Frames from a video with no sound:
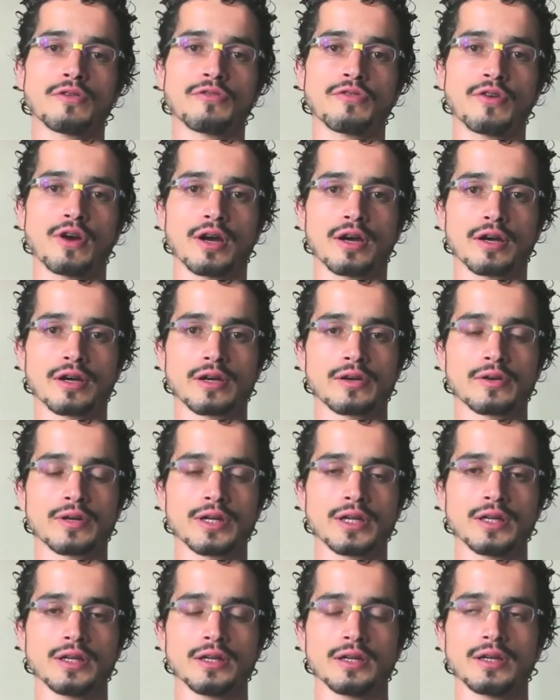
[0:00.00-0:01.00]
of
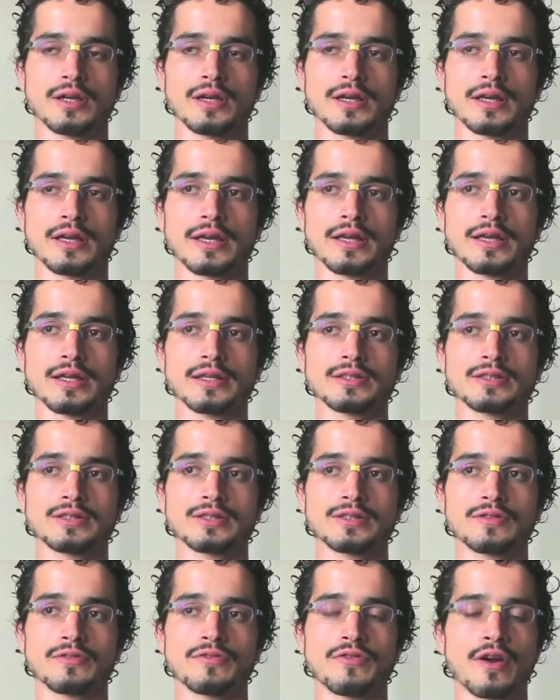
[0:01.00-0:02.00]
hungry,
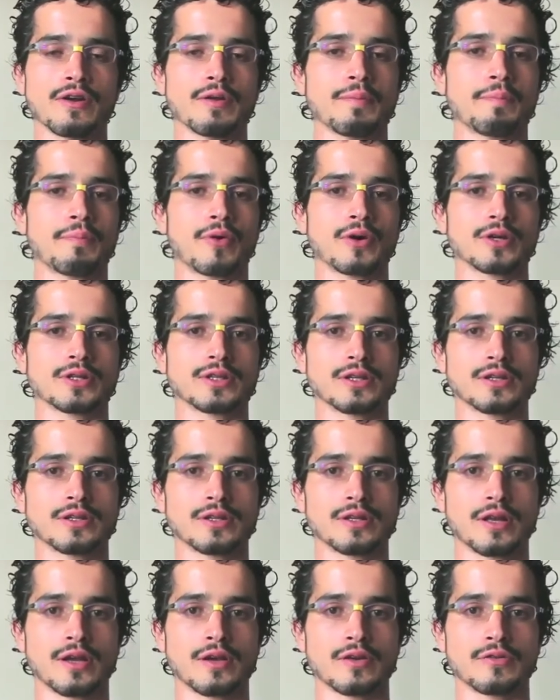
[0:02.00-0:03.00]
it's very important
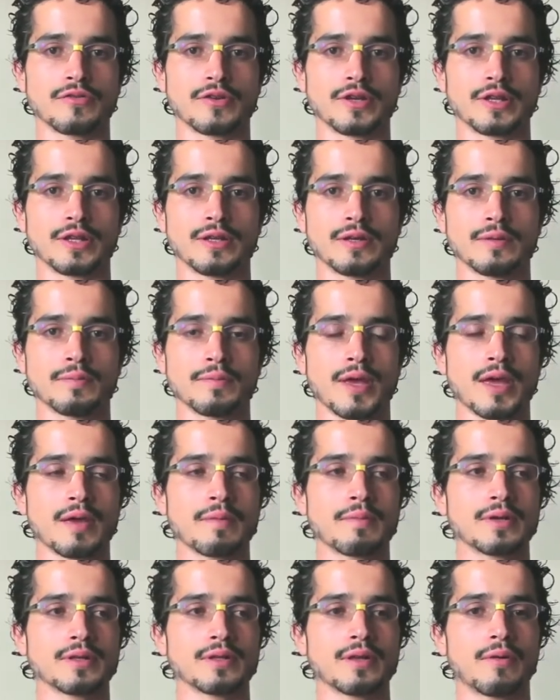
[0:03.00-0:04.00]
in Ayurveda.
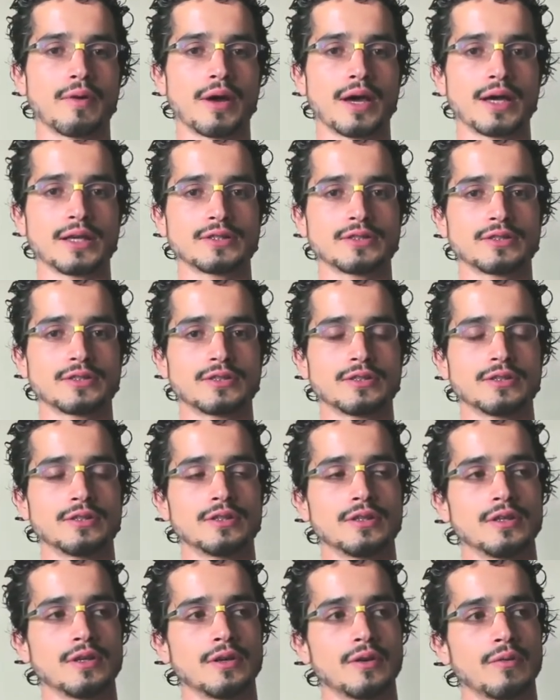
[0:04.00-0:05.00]
Maybe in the West,
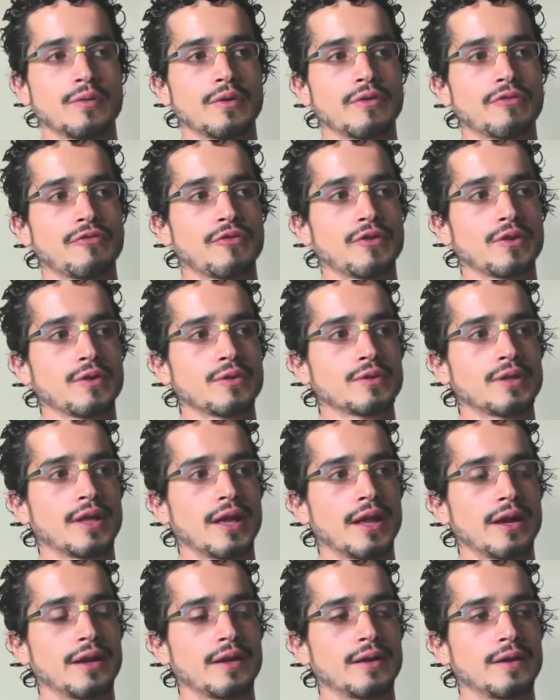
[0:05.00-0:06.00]
we feel
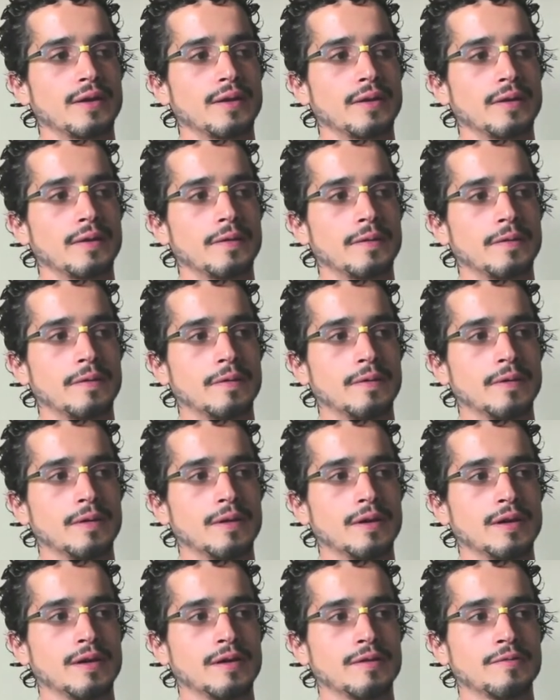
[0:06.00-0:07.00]
that
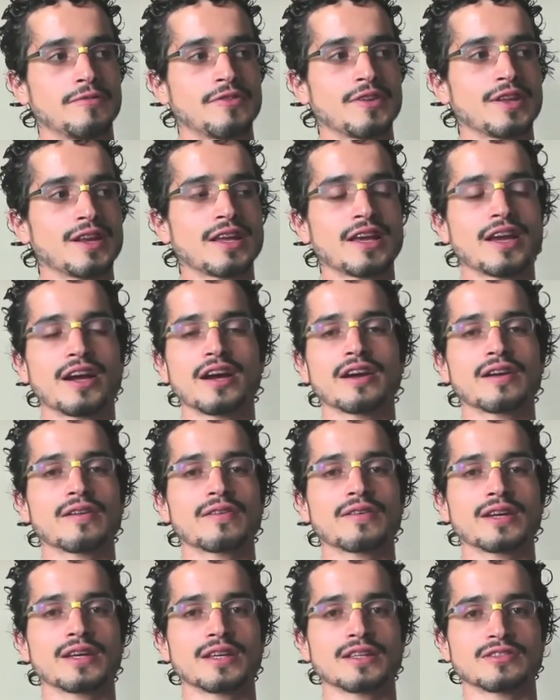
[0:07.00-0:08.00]
feeling
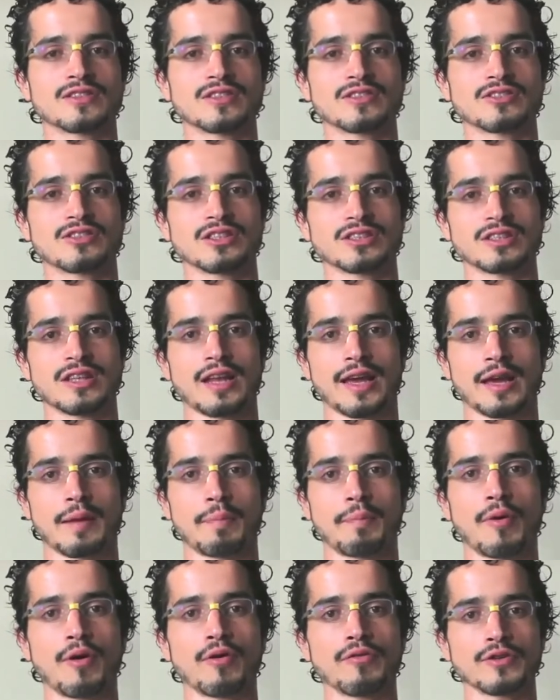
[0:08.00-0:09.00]
hungry is just like a
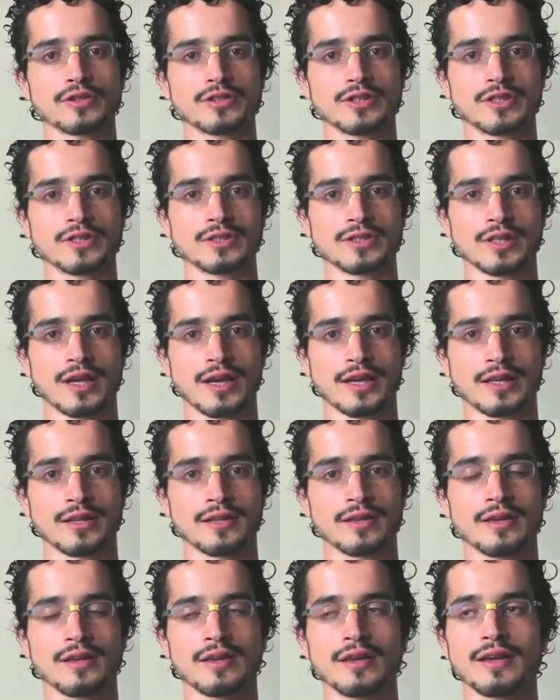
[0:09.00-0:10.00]
poverty
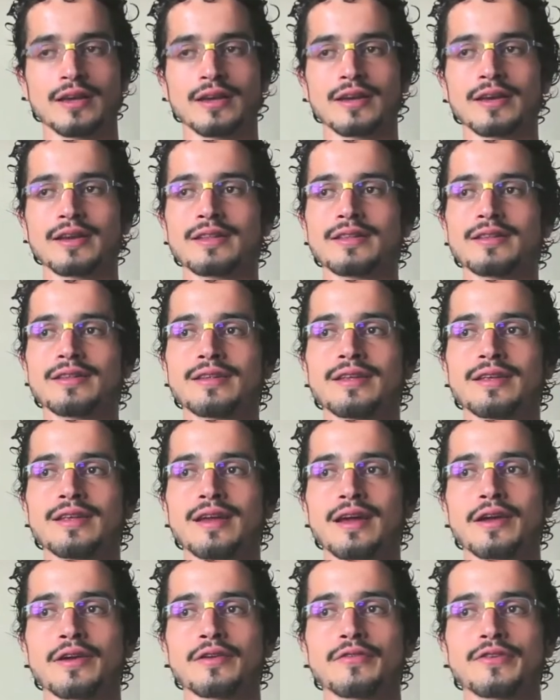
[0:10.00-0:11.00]
sign. In
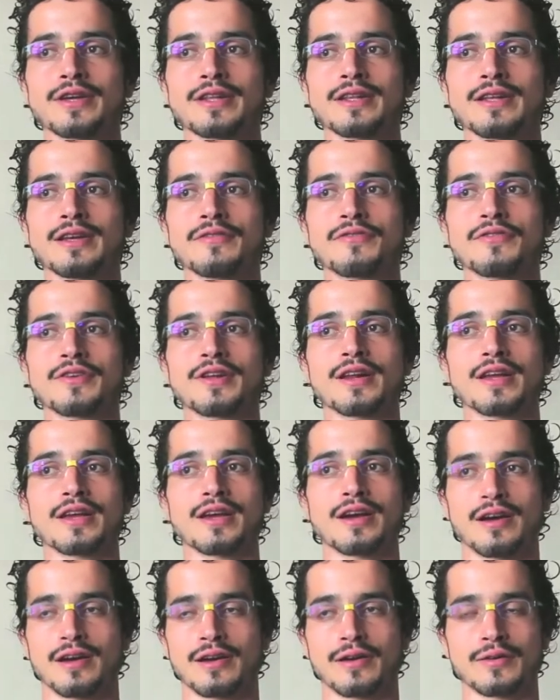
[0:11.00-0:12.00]
Ayurveda, feeling
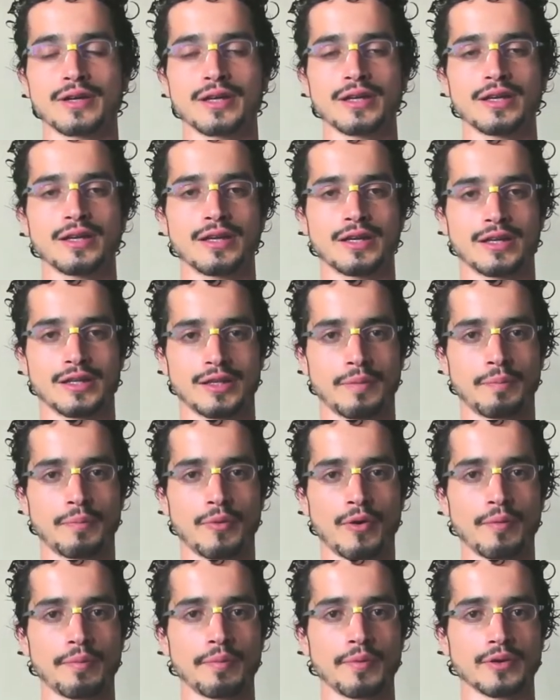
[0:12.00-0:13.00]
hungry in the
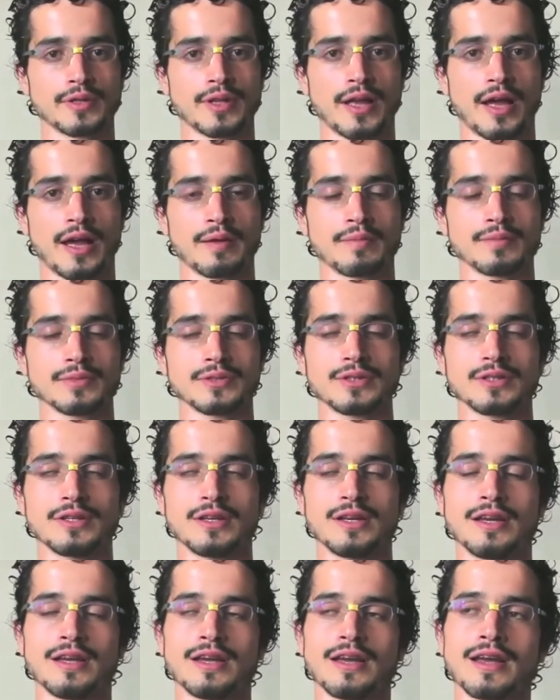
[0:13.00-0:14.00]
proper times
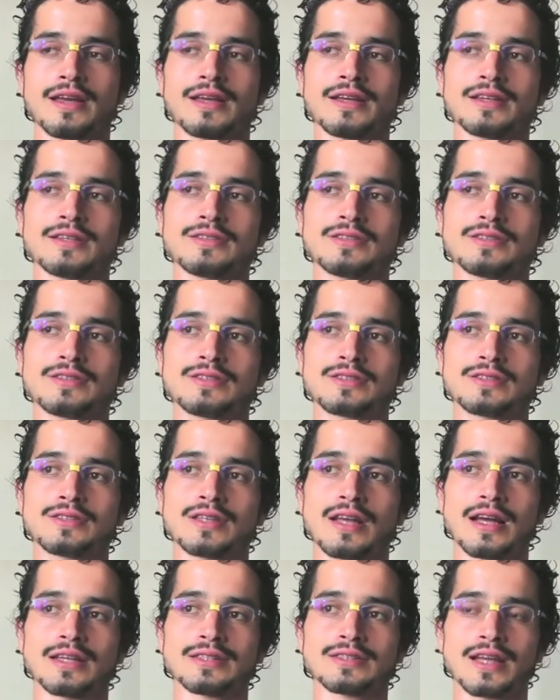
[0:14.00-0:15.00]
is
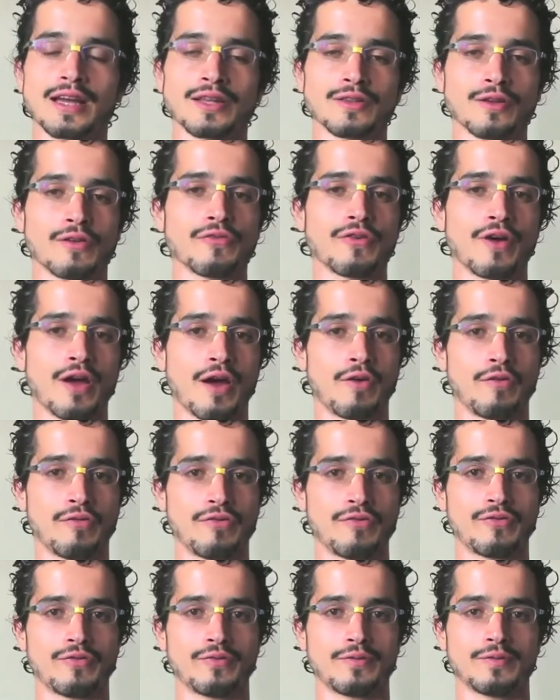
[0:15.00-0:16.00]
a sign of
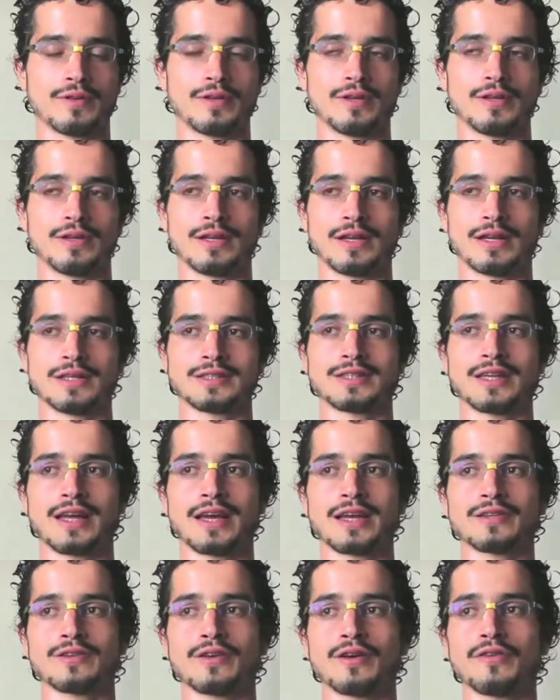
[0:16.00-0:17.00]
health, a
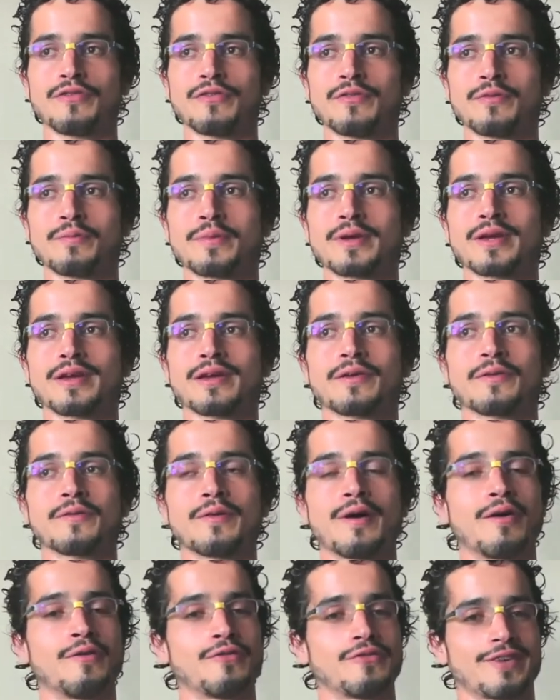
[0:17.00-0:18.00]
sign of being
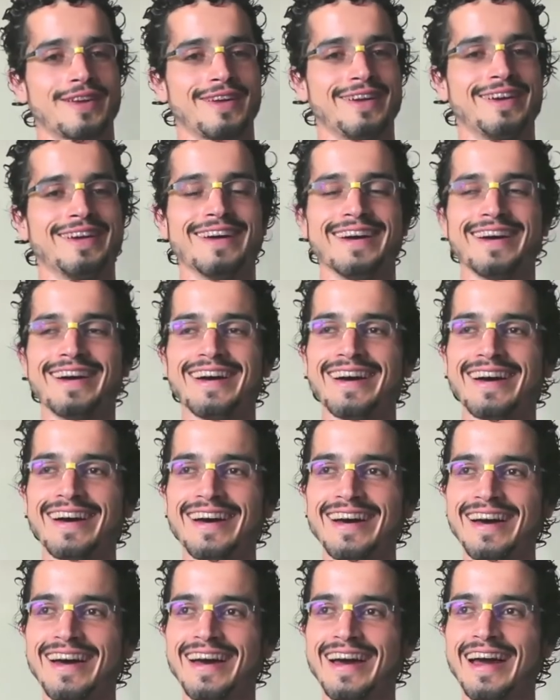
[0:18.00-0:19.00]
wealthy.
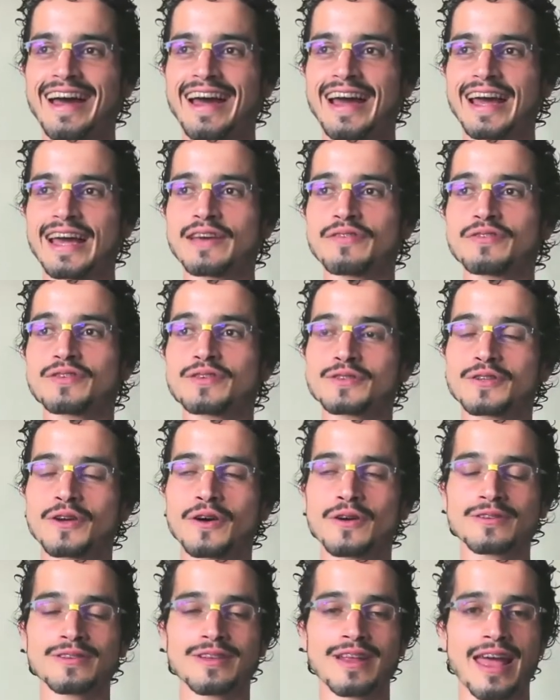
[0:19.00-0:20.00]
If you
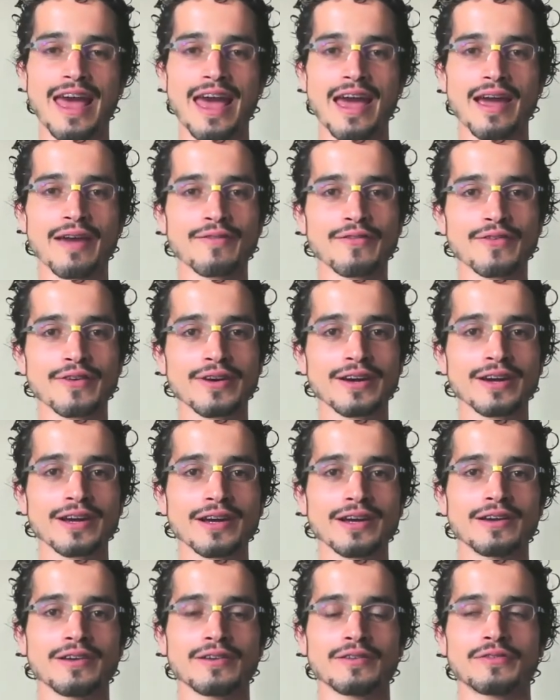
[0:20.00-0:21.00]
don't
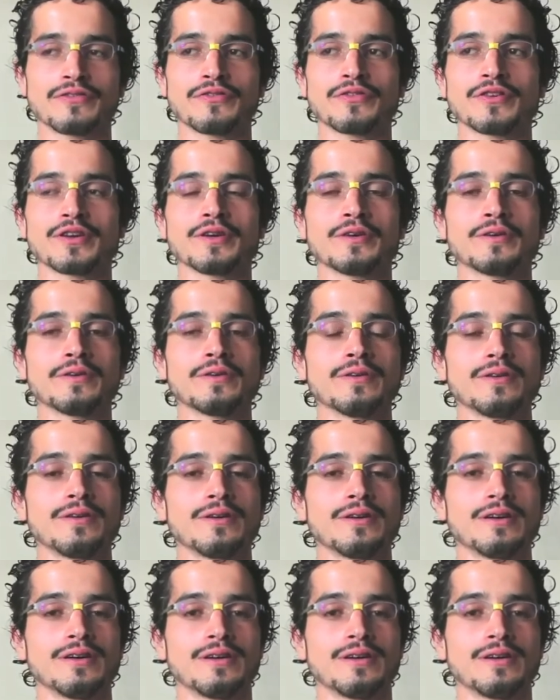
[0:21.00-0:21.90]
ever feel